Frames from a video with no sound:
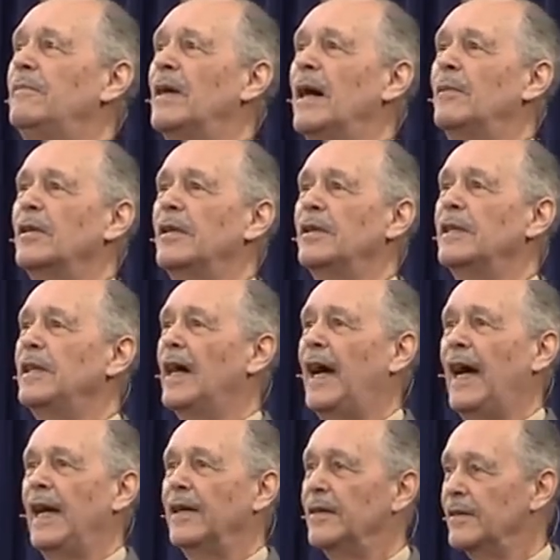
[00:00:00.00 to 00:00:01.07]
i am a good
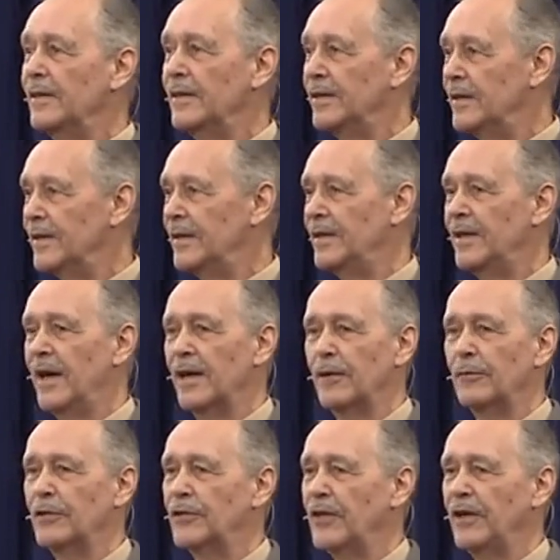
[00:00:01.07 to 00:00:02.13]
guy. You ought to
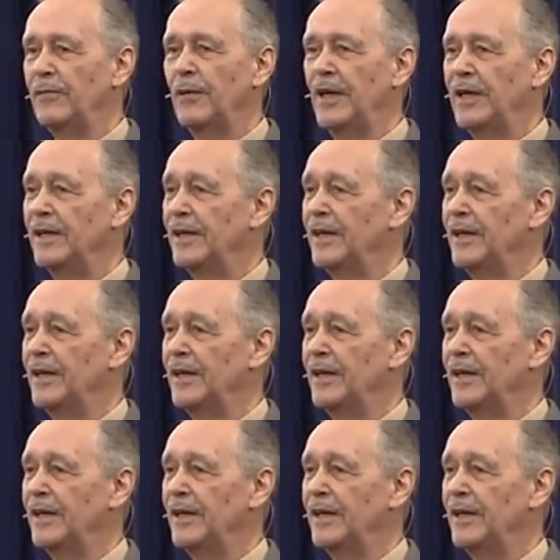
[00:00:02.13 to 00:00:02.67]
receive me.